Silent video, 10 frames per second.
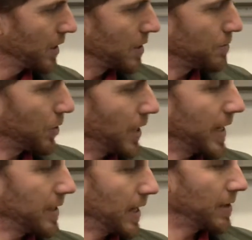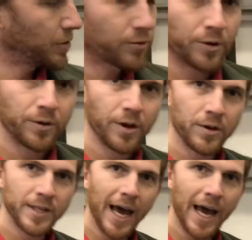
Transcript: the plate and through those